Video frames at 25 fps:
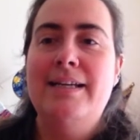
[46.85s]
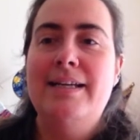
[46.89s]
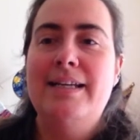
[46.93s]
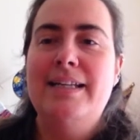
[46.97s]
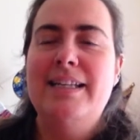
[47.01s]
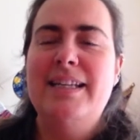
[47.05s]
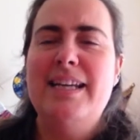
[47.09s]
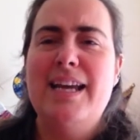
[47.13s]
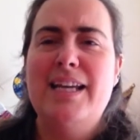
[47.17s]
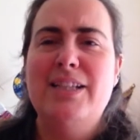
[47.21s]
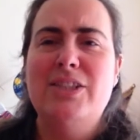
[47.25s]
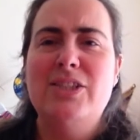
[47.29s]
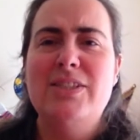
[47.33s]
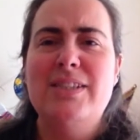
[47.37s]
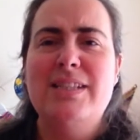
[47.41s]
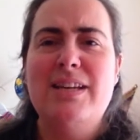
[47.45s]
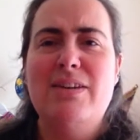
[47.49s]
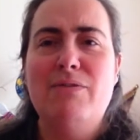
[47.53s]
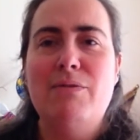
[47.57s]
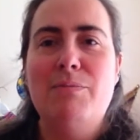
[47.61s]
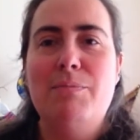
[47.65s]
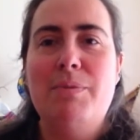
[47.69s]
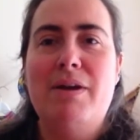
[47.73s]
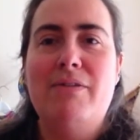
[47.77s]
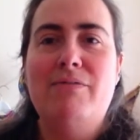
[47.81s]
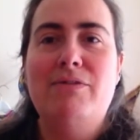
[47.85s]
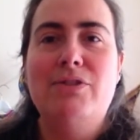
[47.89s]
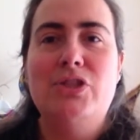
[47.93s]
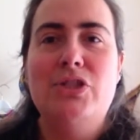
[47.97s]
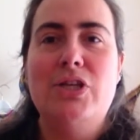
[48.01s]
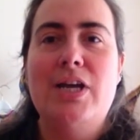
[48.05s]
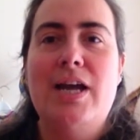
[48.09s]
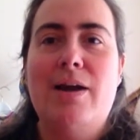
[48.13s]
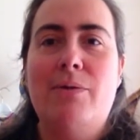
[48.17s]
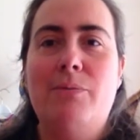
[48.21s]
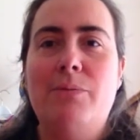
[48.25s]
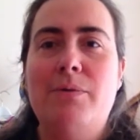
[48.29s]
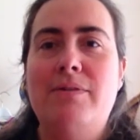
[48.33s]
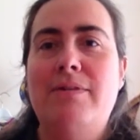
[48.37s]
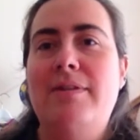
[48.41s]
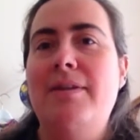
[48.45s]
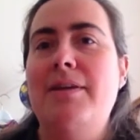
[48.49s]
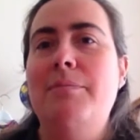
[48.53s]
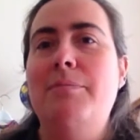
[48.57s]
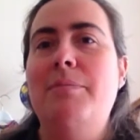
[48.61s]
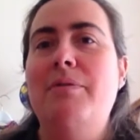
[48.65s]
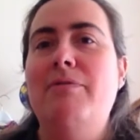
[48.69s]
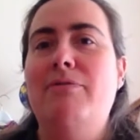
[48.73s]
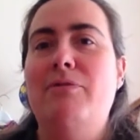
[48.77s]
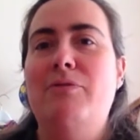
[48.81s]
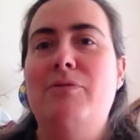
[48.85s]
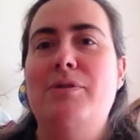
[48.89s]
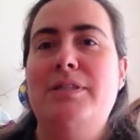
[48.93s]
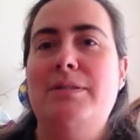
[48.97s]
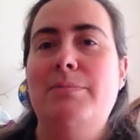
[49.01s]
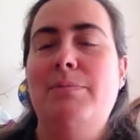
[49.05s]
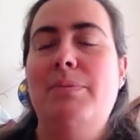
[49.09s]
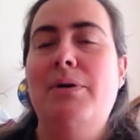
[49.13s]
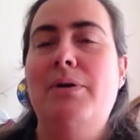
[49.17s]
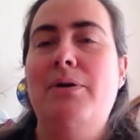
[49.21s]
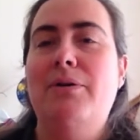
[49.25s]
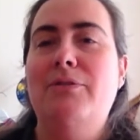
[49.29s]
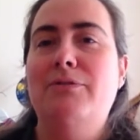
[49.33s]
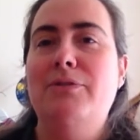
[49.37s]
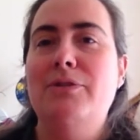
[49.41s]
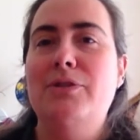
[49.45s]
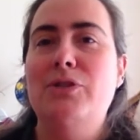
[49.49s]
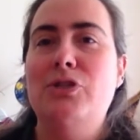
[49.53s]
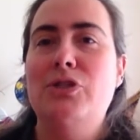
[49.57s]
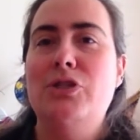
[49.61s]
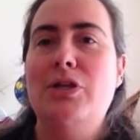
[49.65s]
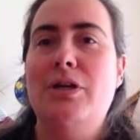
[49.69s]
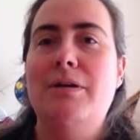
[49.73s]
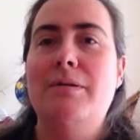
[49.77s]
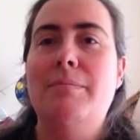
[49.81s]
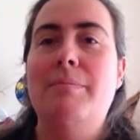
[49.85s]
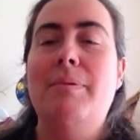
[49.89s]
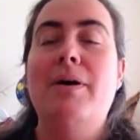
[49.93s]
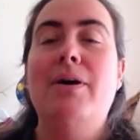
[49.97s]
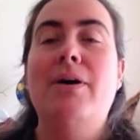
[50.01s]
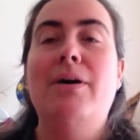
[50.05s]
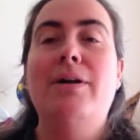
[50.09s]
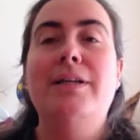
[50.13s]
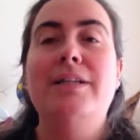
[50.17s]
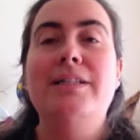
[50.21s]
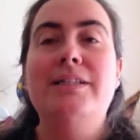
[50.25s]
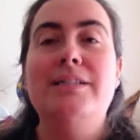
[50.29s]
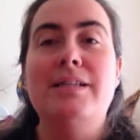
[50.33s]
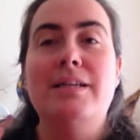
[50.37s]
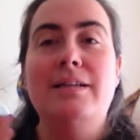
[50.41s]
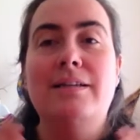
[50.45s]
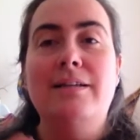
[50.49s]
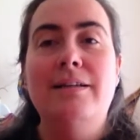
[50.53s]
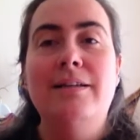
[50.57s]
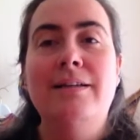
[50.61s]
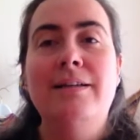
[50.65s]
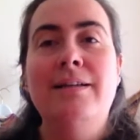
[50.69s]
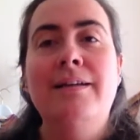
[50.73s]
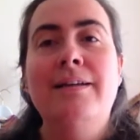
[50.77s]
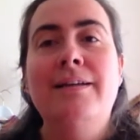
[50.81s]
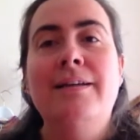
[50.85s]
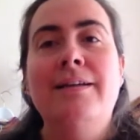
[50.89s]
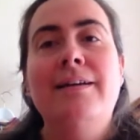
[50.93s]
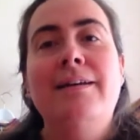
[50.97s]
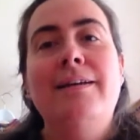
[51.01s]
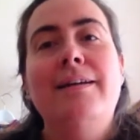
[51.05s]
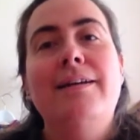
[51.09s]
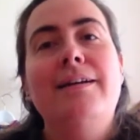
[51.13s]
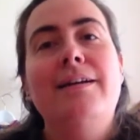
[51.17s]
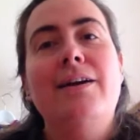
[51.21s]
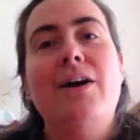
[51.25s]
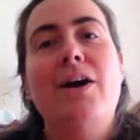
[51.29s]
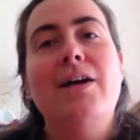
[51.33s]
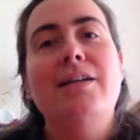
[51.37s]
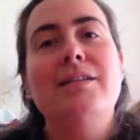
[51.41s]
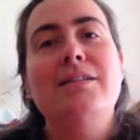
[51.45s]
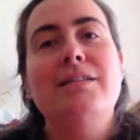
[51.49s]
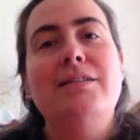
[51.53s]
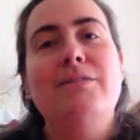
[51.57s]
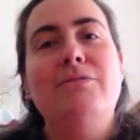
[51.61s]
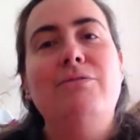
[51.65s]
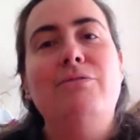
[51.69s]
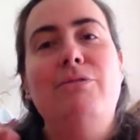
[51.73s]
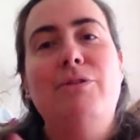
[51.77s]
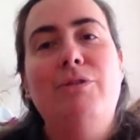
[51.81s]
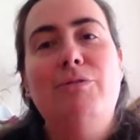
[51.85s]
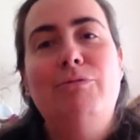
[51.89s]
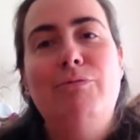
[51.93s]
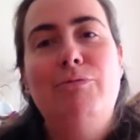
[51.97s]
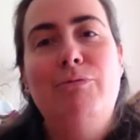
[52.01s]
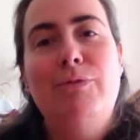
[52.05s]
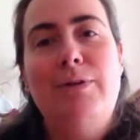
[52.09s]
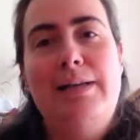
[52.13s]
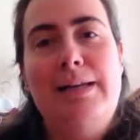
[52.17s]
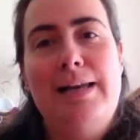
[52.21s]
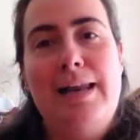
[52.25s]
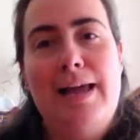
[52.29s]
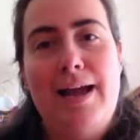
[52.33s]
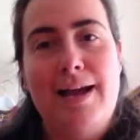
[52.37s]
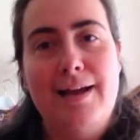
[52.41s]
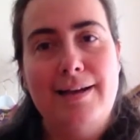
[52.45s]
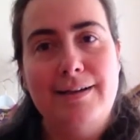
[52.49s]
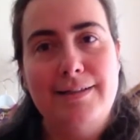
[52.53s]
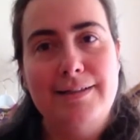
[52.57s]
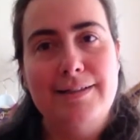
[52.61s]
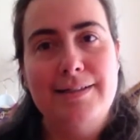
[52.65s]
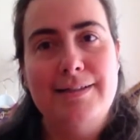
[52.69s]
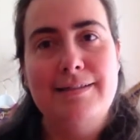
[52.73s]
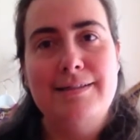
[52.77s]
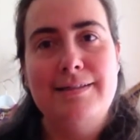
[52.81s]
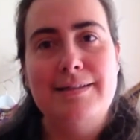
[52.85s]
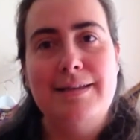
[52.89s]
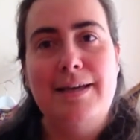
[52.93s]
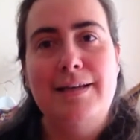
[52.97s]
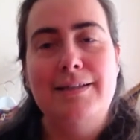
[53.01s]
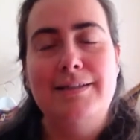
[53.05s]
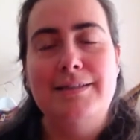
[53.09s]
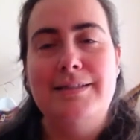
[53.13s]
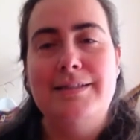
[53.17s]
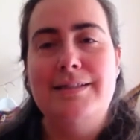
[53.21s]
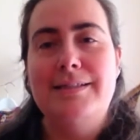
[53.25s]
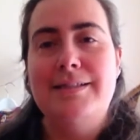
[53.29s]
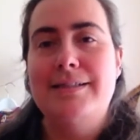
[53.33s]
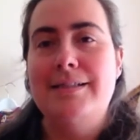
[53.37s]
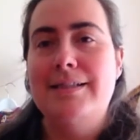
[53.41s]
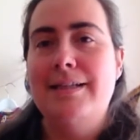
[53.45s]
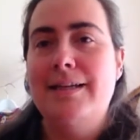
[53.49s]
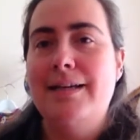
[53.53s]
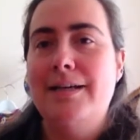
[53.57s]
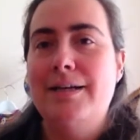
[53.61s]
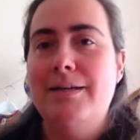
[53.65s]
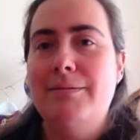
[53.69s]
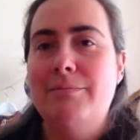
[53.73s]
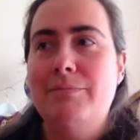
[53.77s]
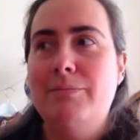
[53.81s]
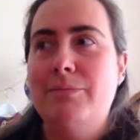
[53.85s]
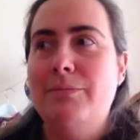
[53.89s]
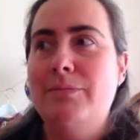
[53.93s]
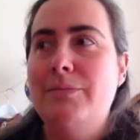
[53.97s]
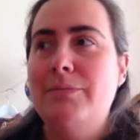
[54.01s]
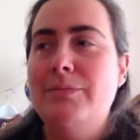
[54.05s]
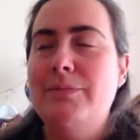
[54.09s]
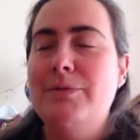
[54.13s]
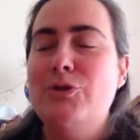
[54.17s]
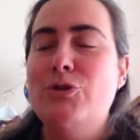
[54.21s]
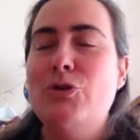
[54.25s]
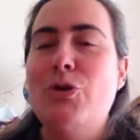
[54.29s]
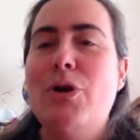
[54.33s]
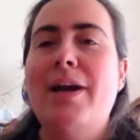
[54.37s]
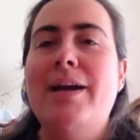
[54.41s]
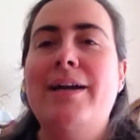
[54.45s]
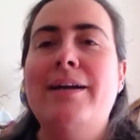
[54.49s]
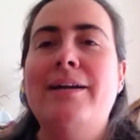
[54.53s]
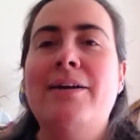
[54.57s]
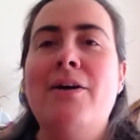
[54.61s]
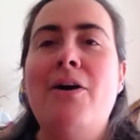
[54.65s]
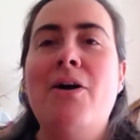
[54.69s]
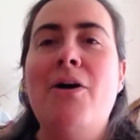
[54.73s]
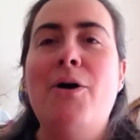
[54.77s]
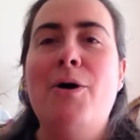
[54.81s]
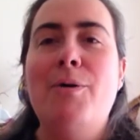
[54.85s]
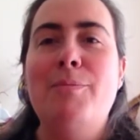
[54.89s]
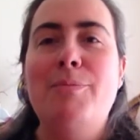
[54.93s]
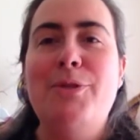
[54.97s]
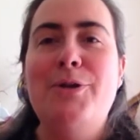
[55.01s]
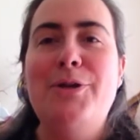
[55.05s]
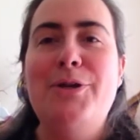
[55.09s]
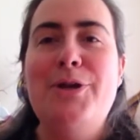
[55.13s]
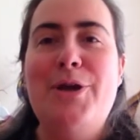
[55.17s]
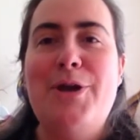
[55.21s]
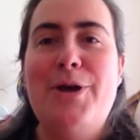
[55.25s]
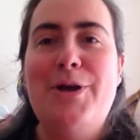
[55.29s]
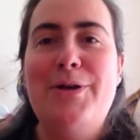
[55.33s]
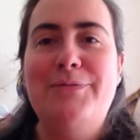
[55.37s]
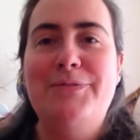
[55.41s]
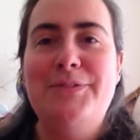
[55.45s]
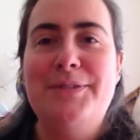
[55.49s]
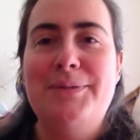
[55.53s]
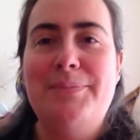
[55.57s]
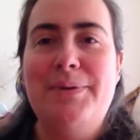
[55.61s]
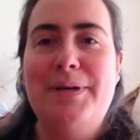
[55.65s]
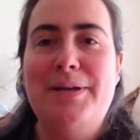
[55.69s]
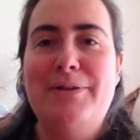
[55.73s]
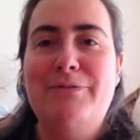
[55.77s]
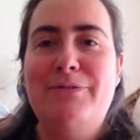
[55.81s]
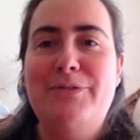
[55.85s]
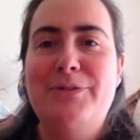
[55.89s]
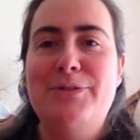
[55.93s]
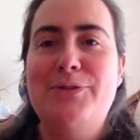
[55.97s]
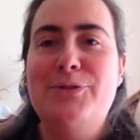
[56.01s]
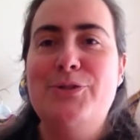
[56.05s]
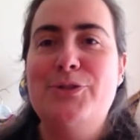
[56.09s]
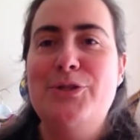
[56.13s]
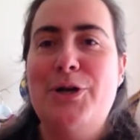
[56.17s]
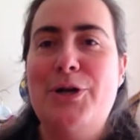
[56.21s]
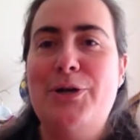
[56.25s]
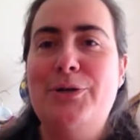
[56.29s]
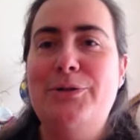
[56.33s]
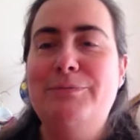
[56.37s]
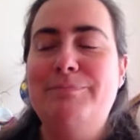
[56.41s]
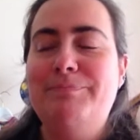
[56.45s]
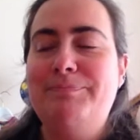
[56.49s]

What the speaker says: yeah, just have a bit of a chat with you before I depart for the show, partly to kind of relax and try and calm the nerves a bit for the show.